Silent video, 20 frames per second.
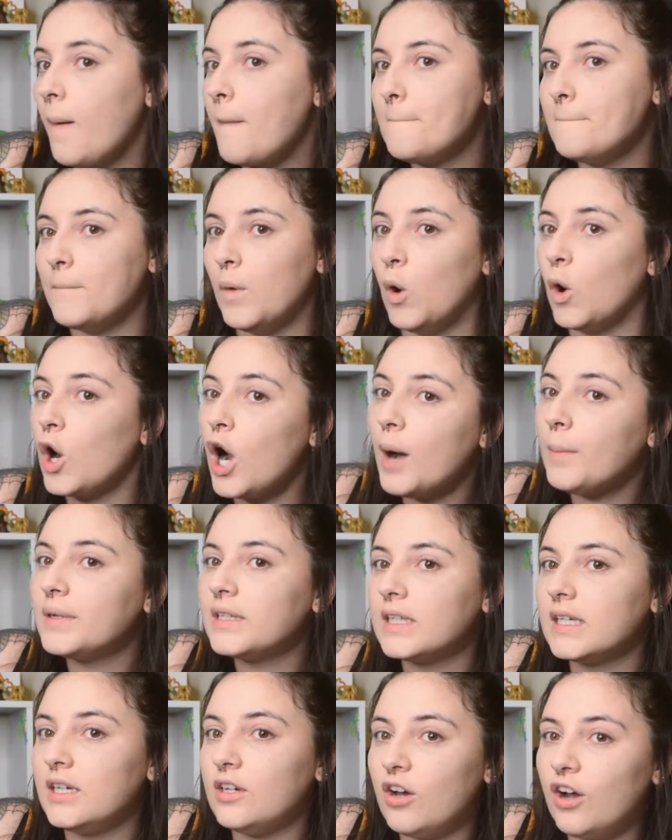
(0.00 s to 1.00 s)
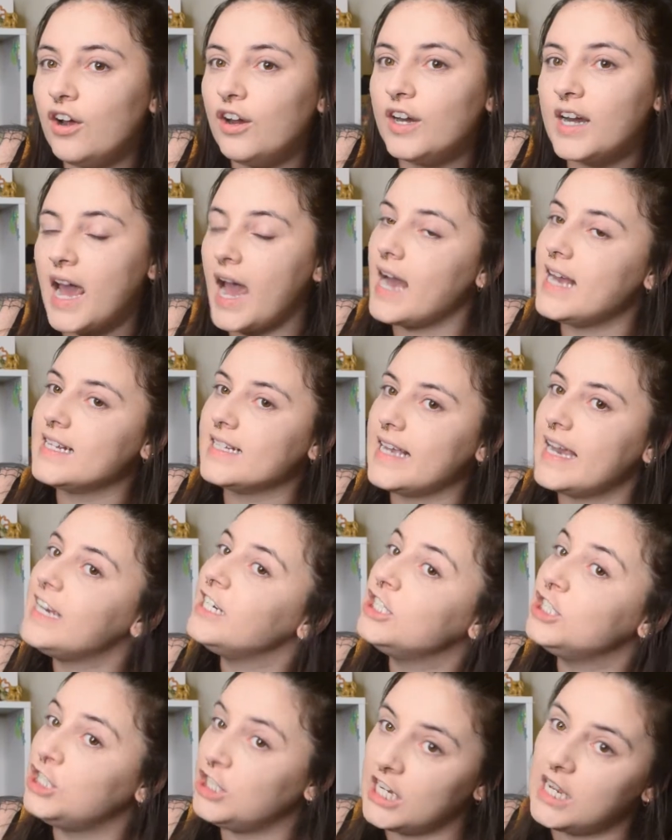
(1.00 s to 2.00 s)
more commonly known as
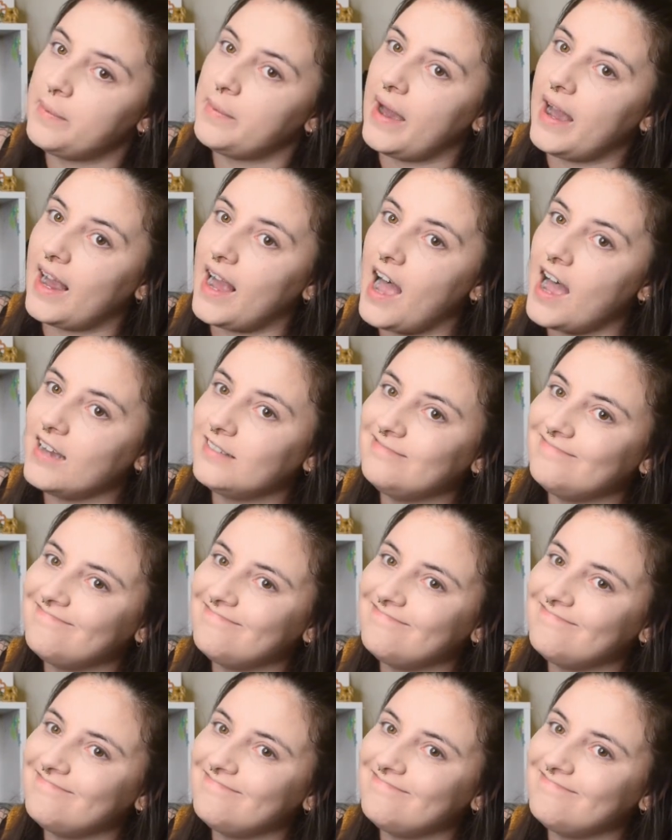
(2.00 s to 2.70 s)
a G-banger.